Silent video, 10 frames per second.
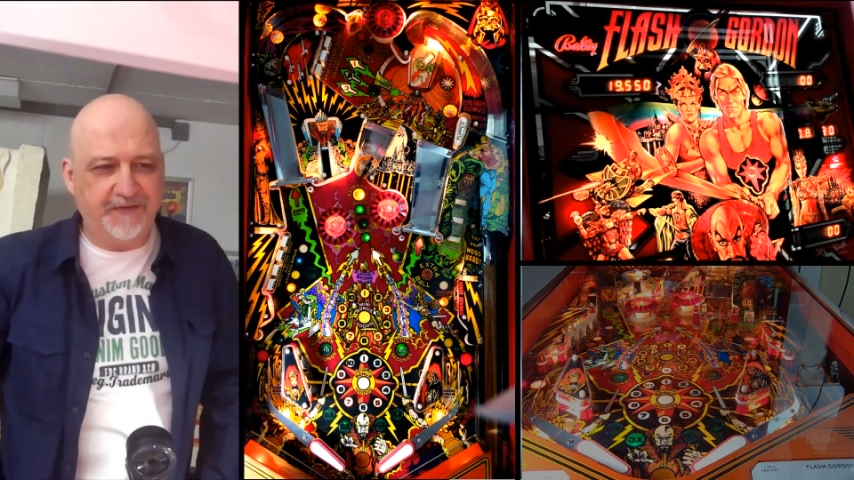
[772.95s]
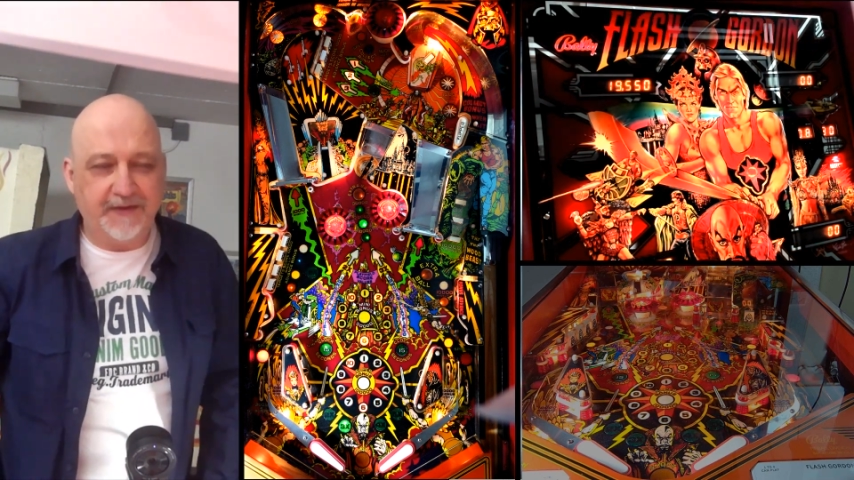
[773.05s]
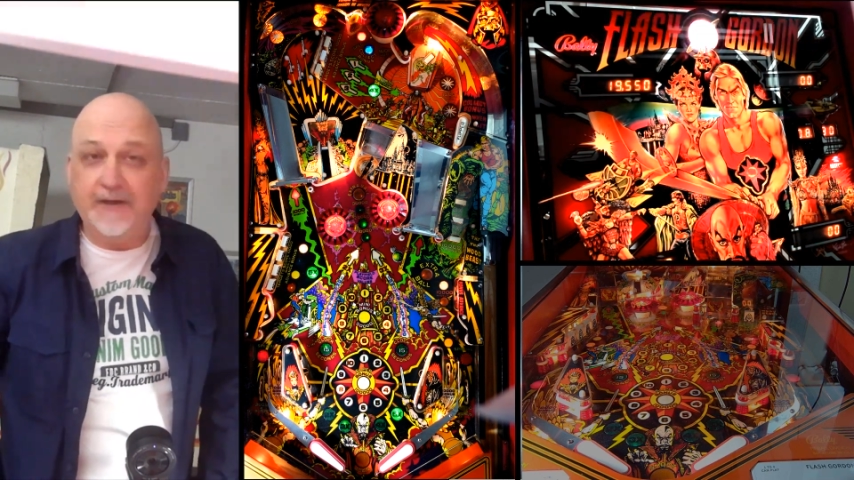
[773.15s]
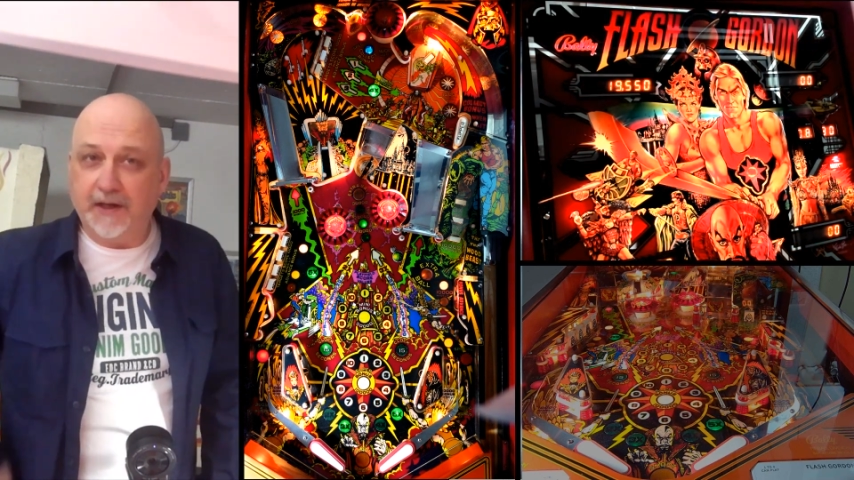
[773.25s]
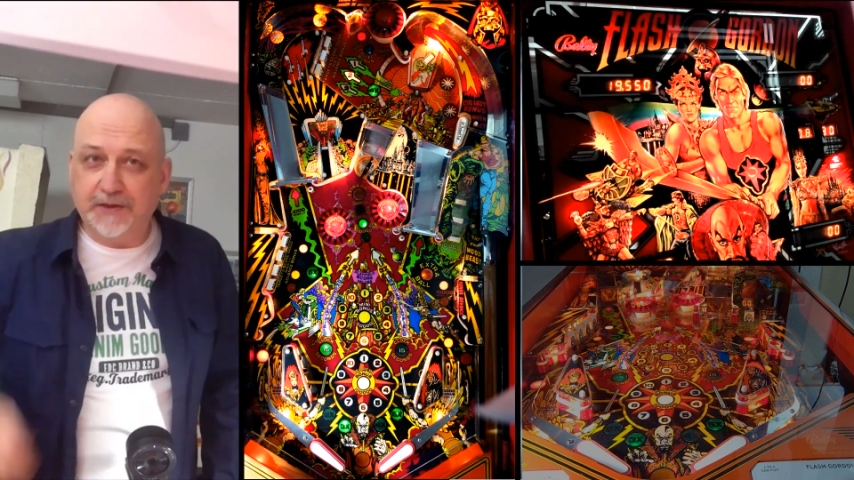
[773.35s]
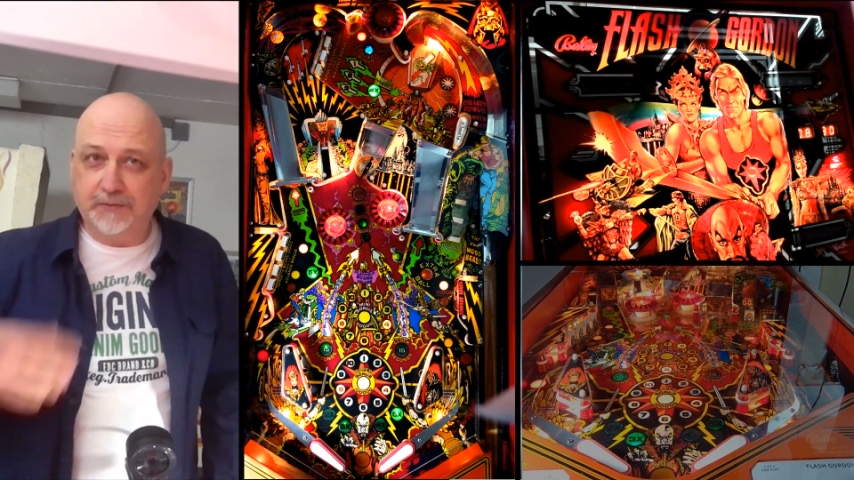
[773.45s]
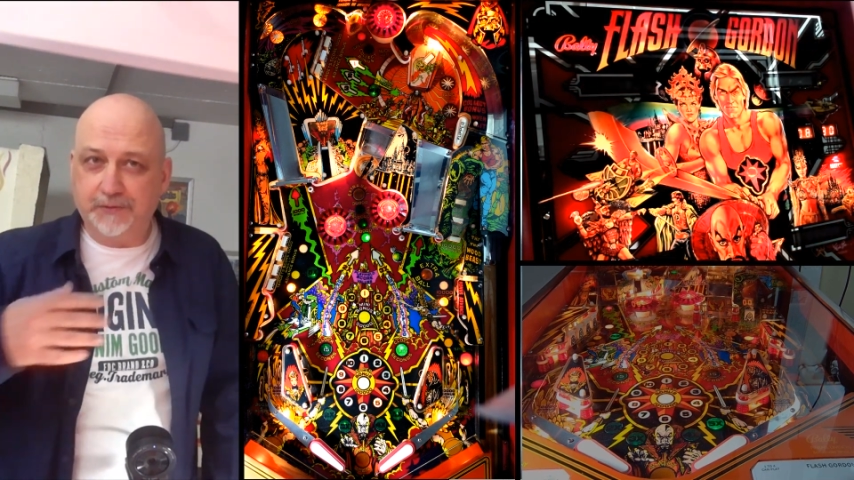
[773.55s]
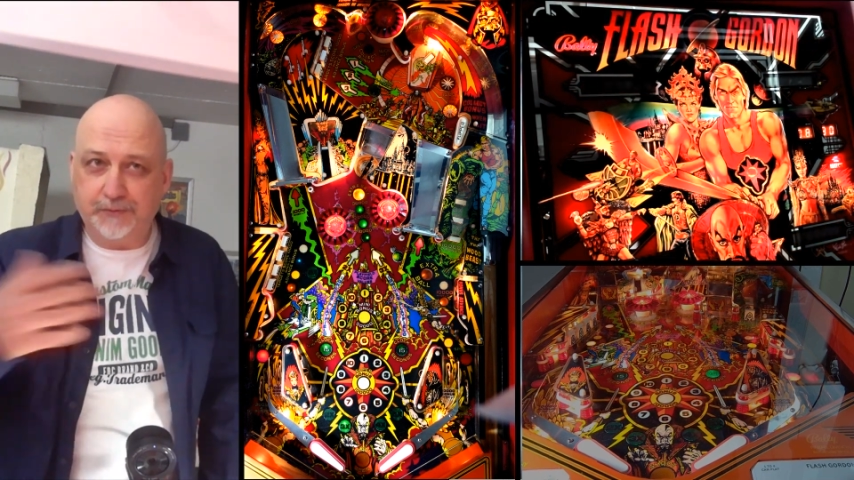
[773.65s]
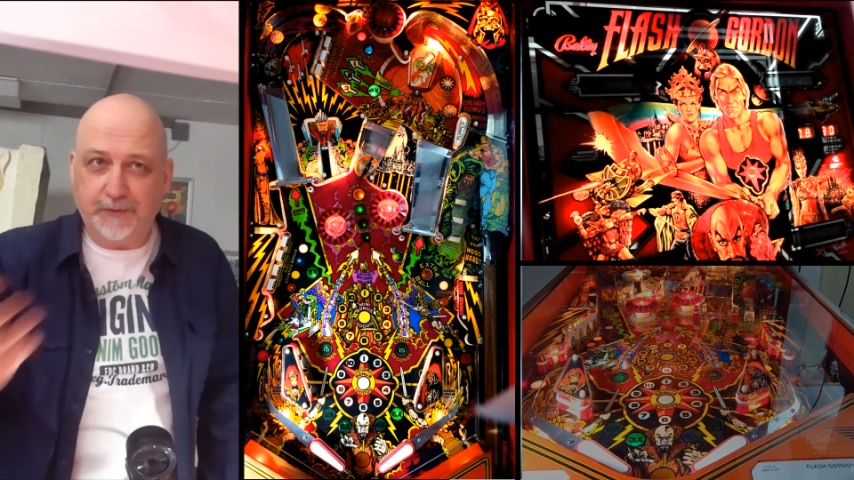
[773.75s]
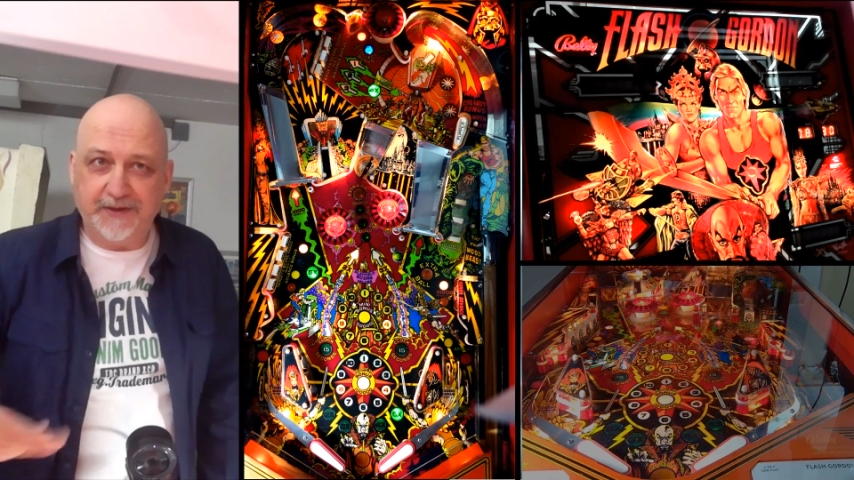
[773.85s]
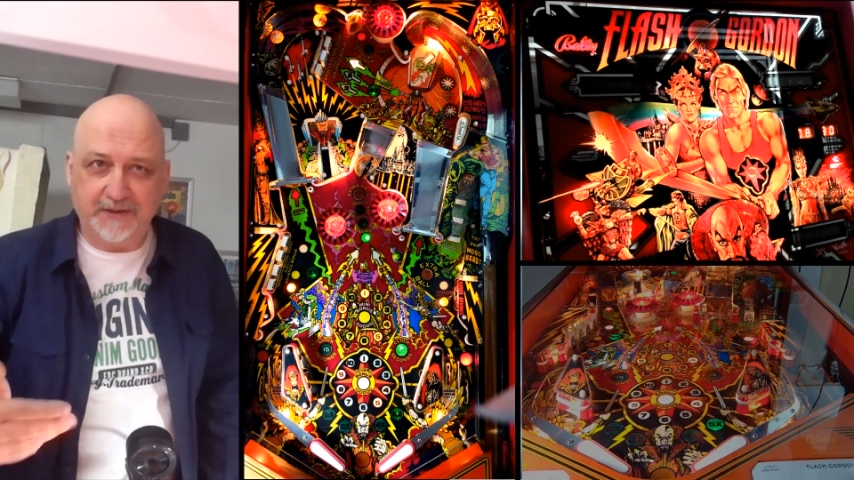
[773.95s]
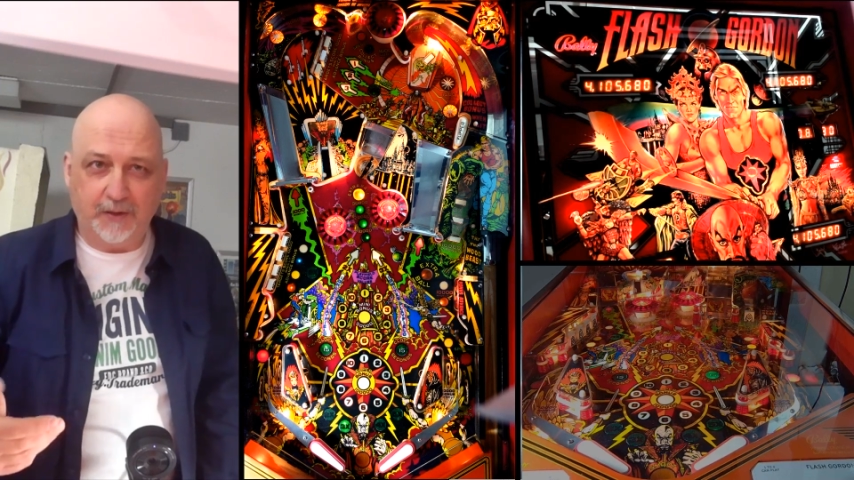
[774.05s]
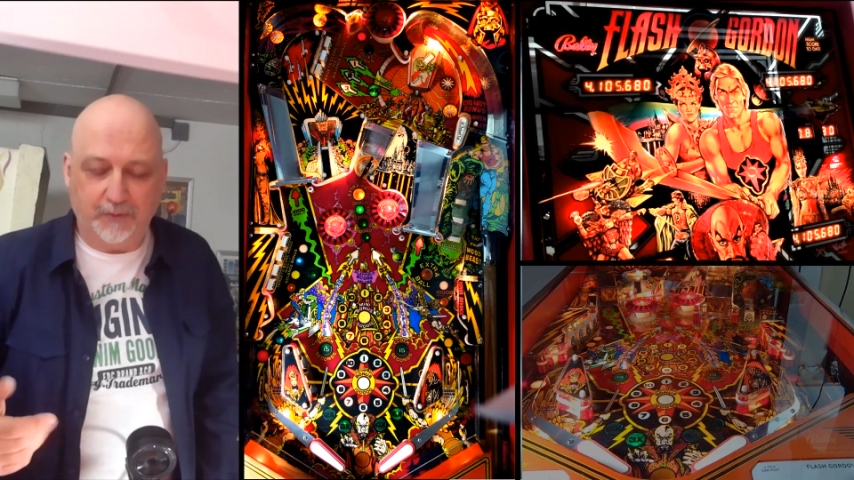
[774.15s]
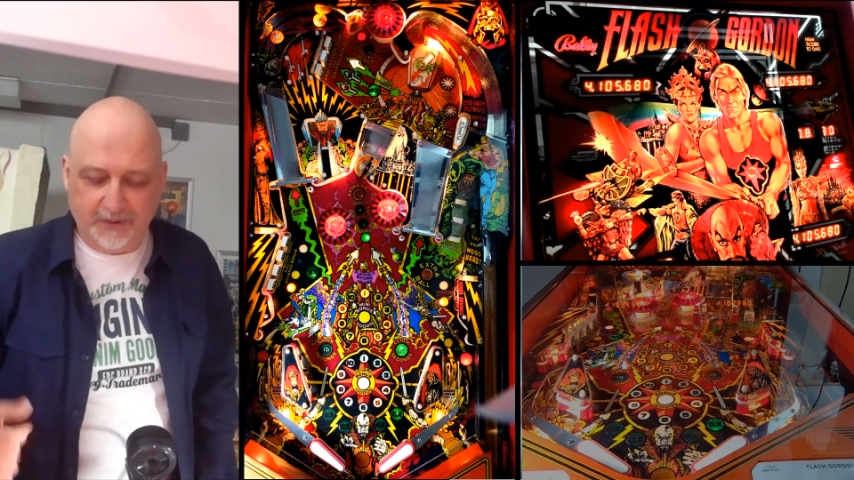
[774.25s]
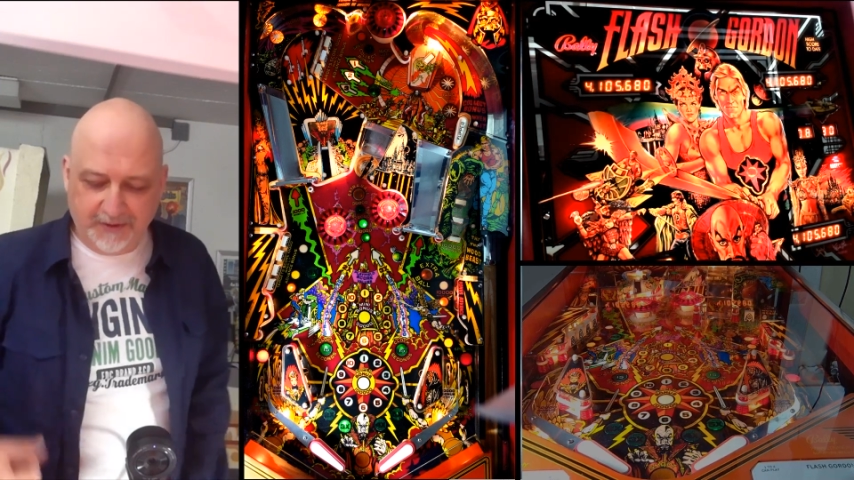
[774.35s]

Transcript: that I told you right now.